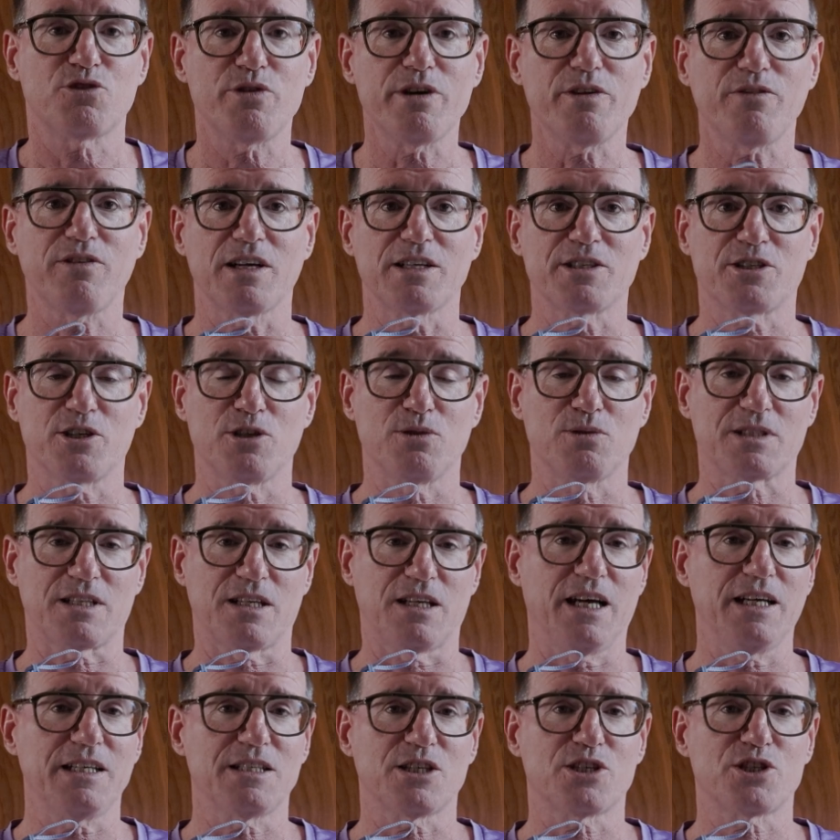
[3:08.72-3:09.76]
Streakfly 2 is the
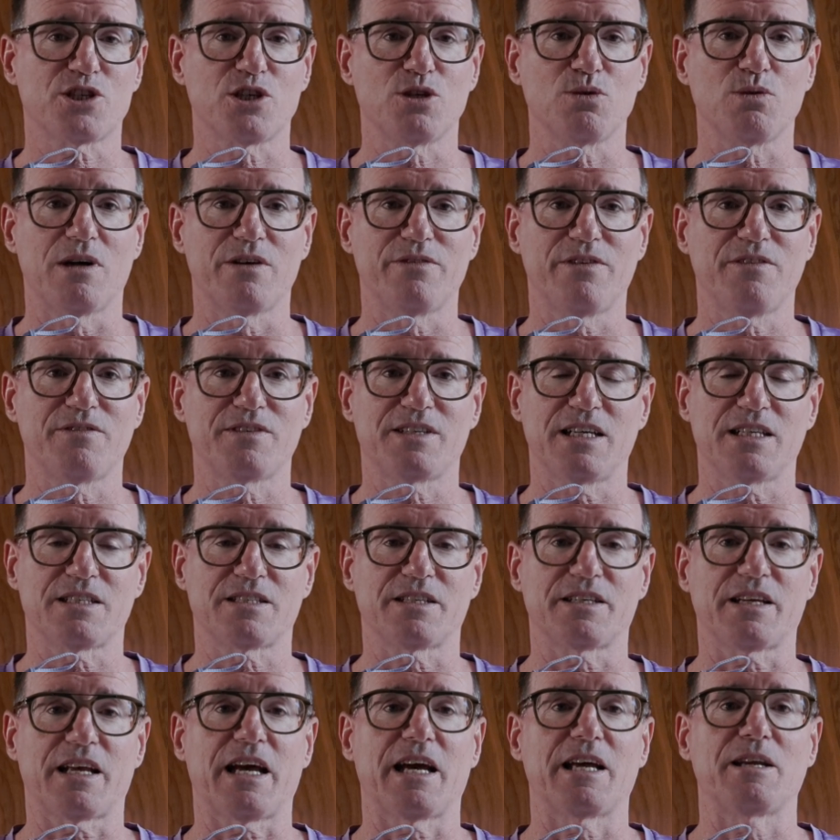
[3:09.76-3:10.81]
lightest shoe I've ever
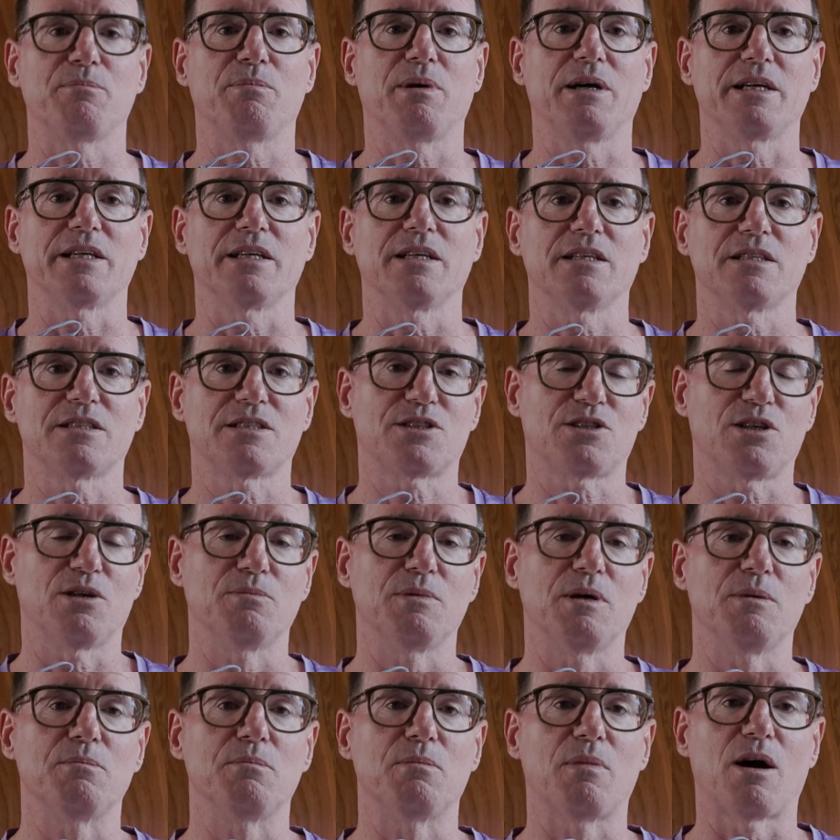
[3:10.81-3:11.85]
tested, and by some
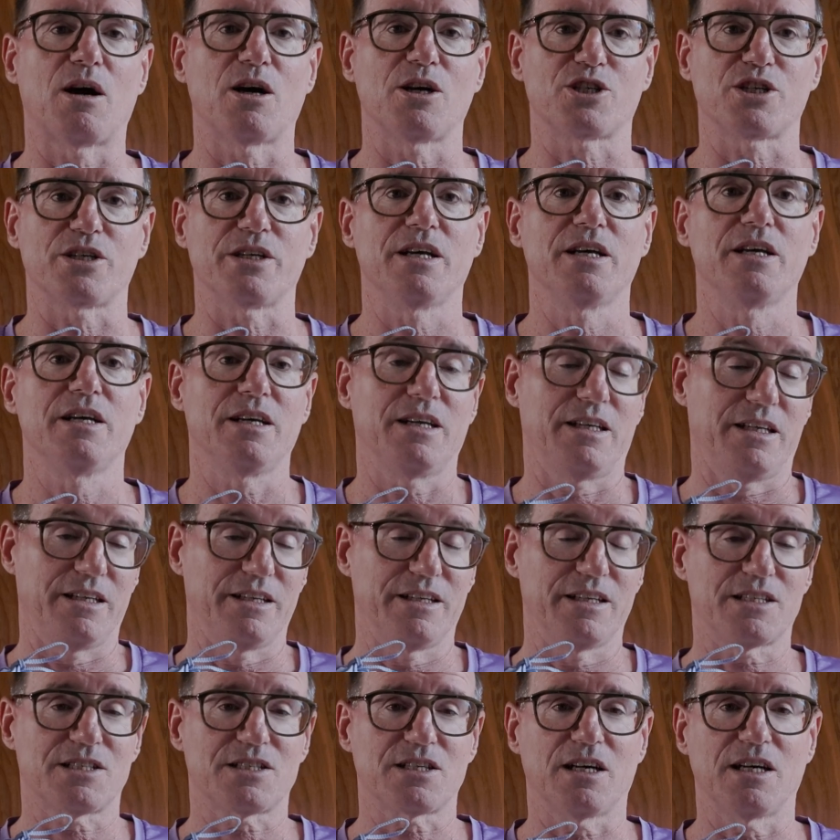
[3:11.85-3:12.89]
margin. In
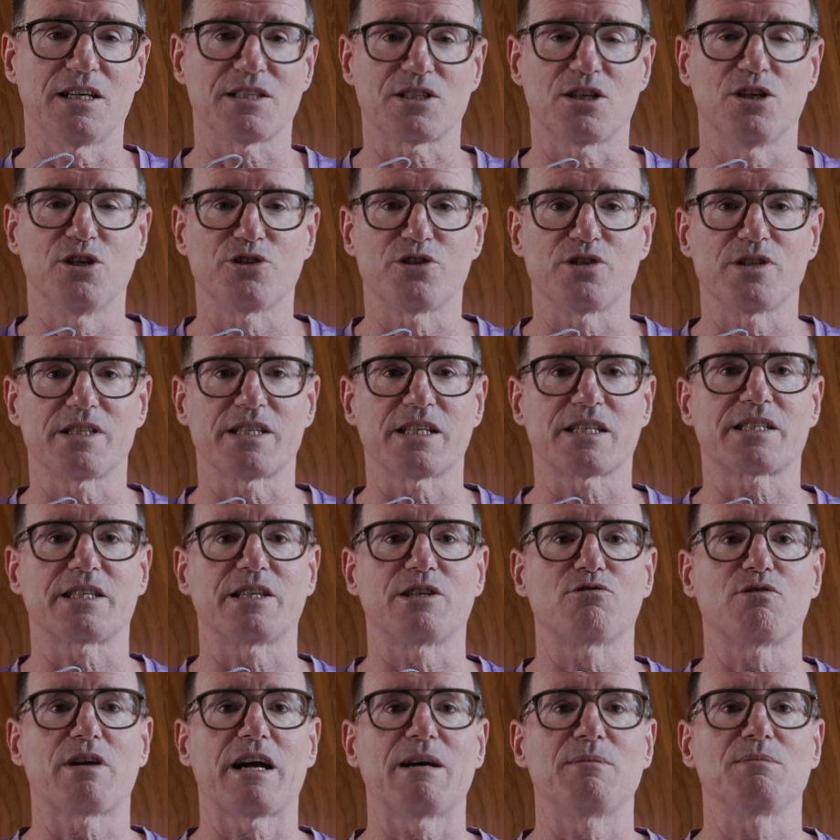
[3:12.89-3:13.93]
this size, 160
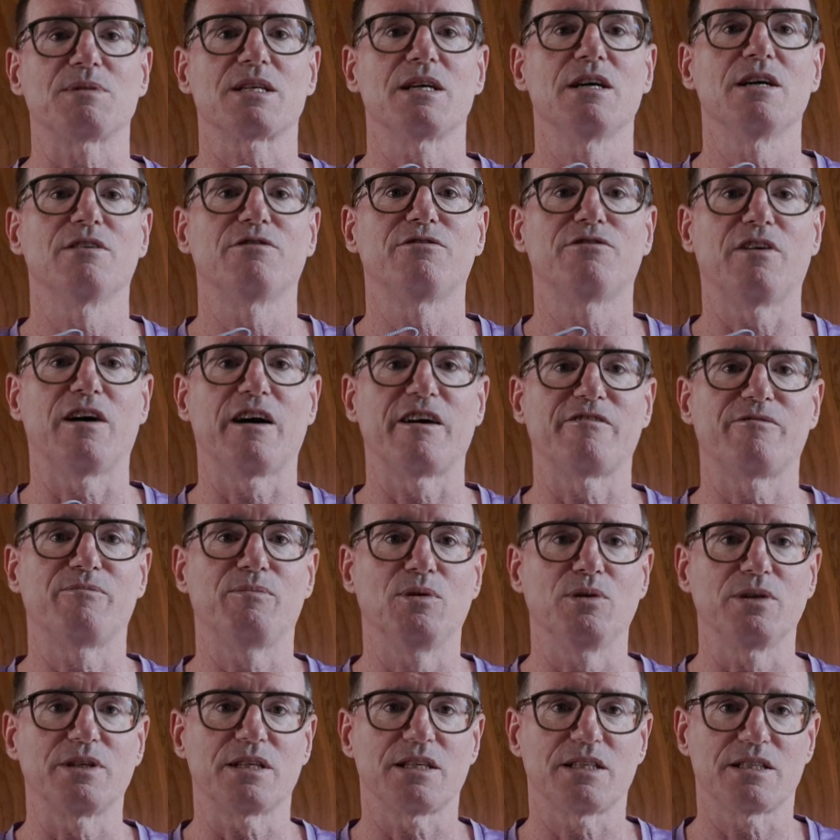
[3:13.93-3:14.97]
grams,
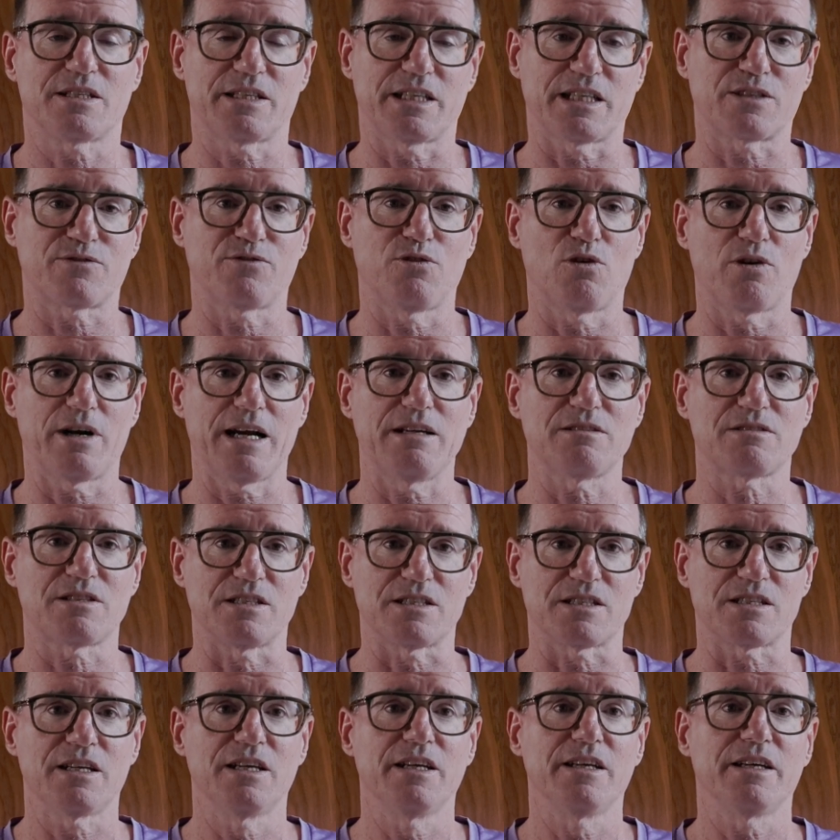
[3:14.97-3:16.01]
5.64
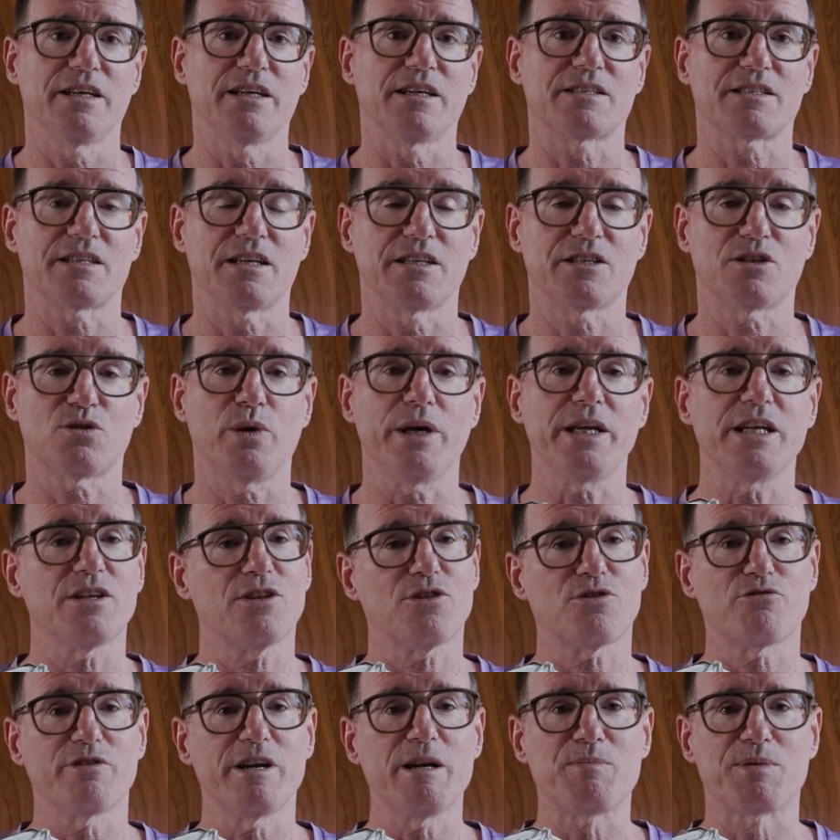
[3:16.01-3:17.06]
ounces. It's
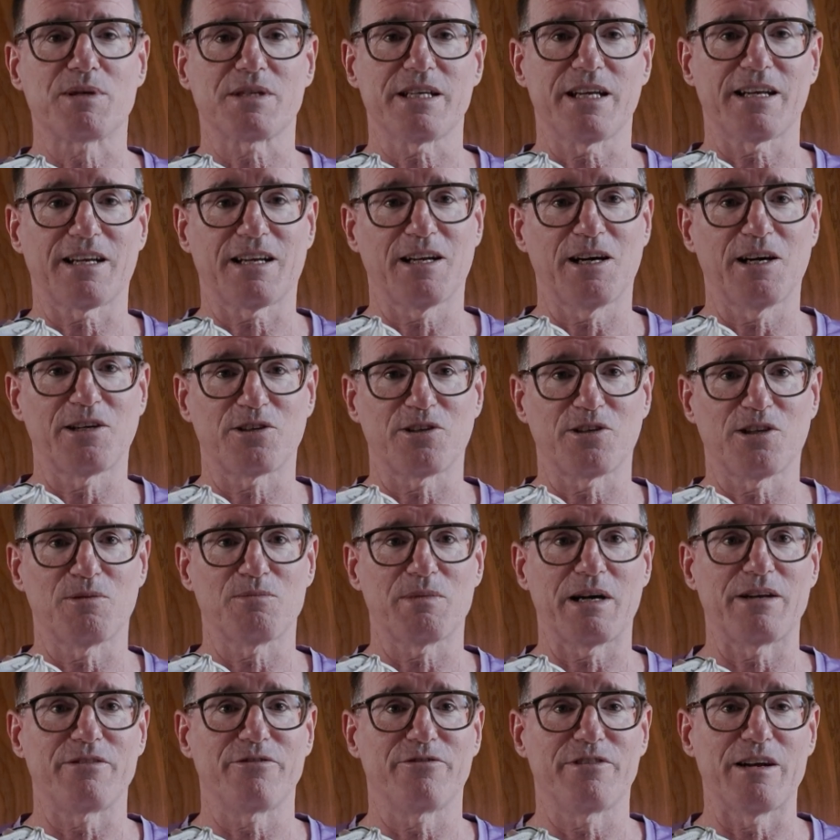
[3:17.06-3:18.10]
23% lighter than
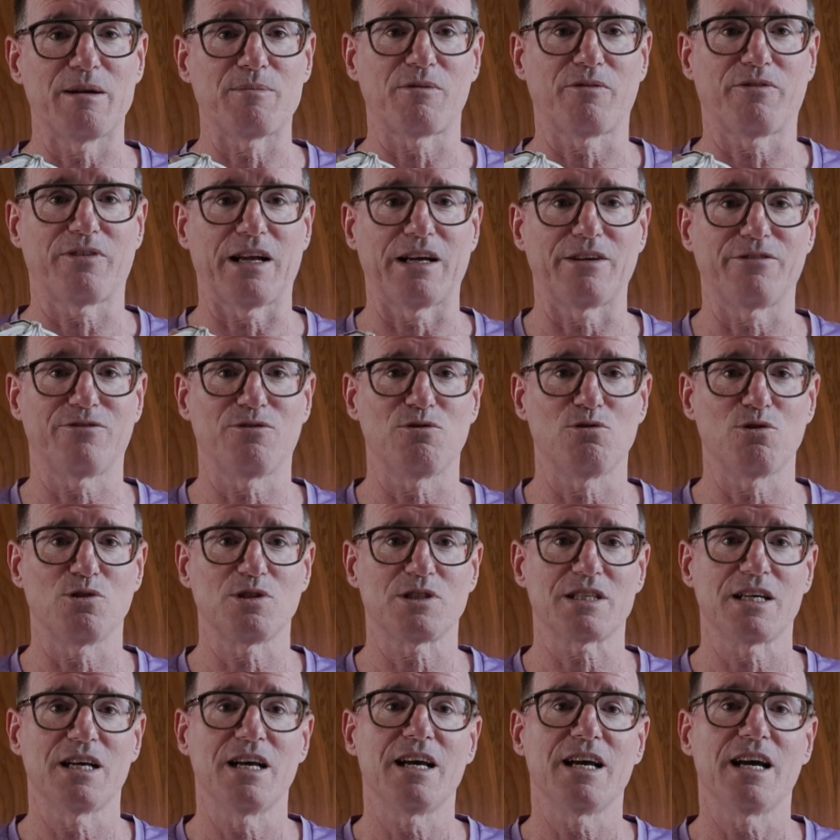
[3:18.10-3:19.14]
my Vaporfly
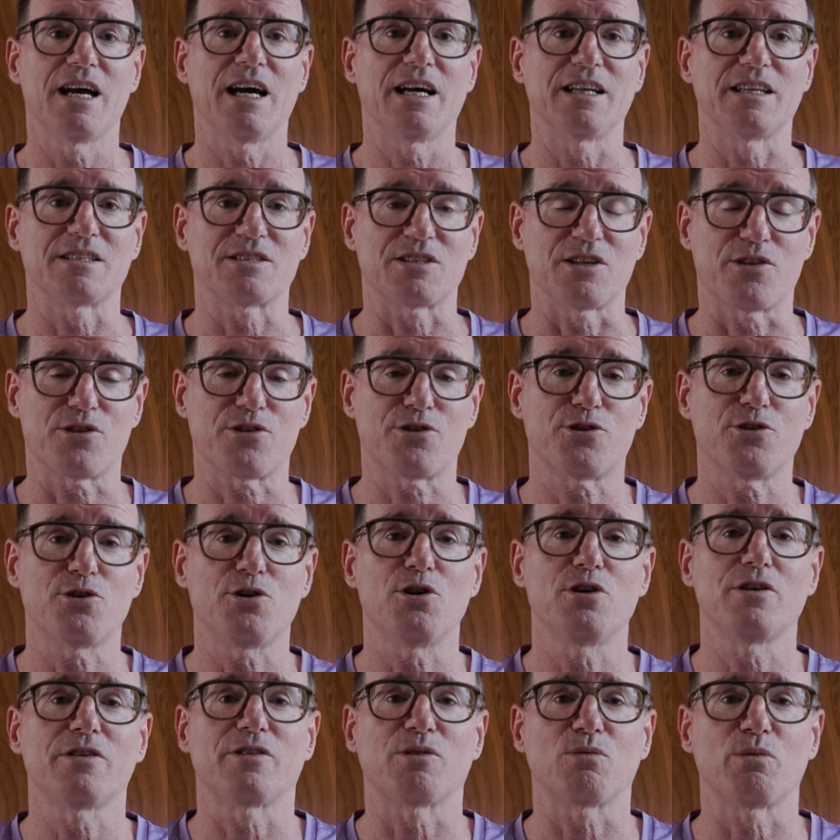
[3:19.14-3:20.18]
4s, and it's a
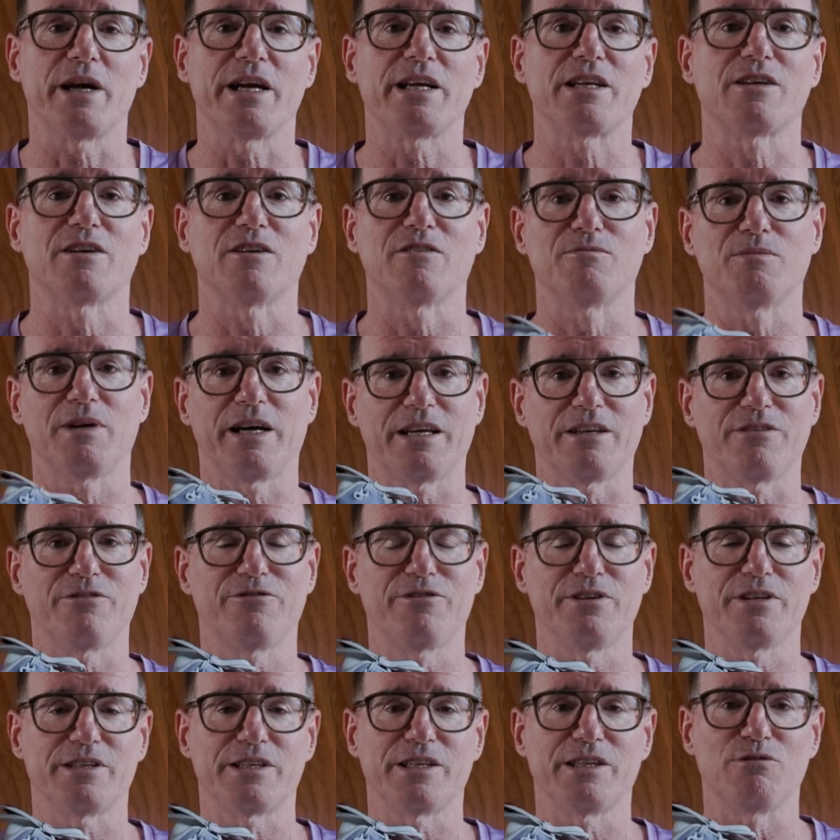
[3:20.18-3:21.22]
third of the weight of my
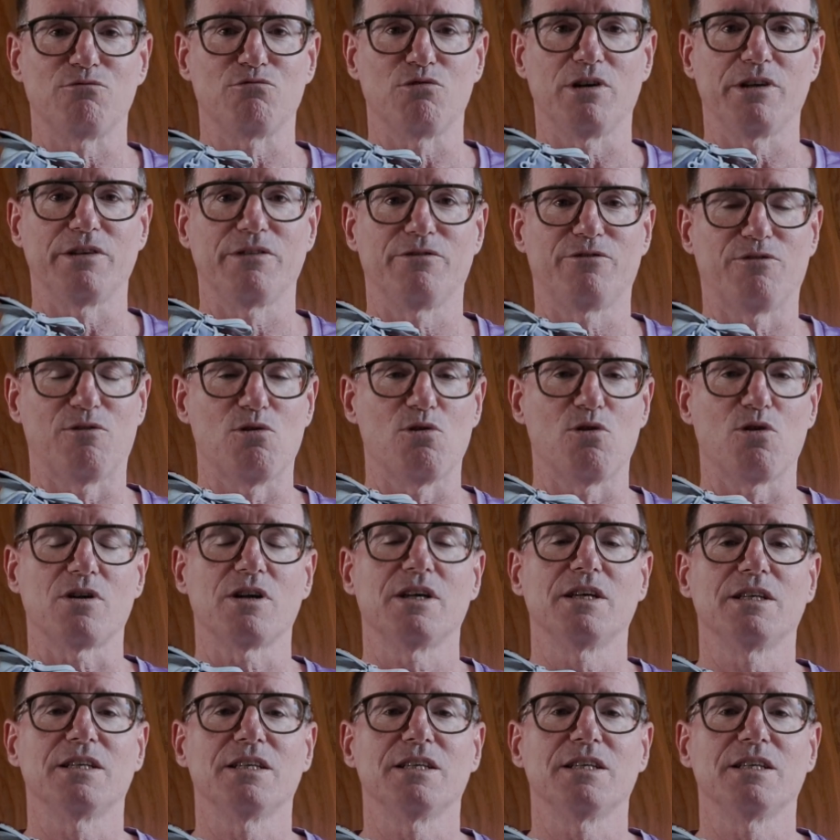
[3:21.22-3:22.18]
Infinity Run 4